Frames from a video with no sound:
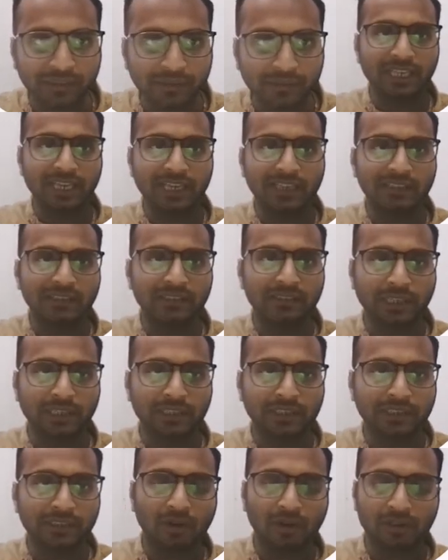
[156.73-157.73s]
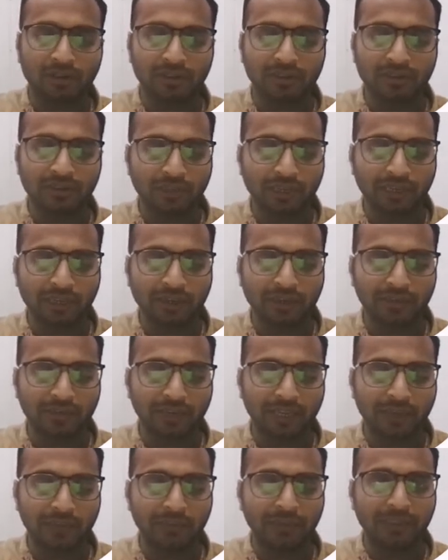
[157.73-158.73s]
Select product, or you can
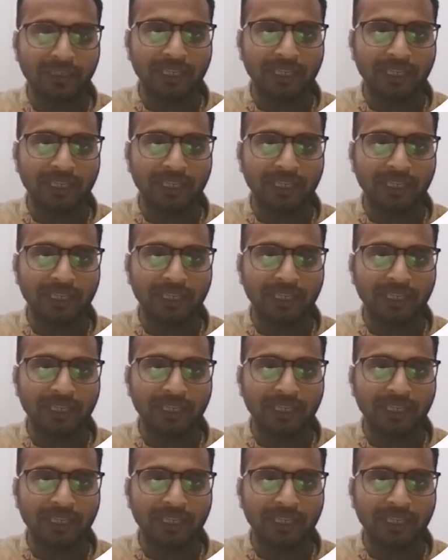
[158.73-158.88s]
name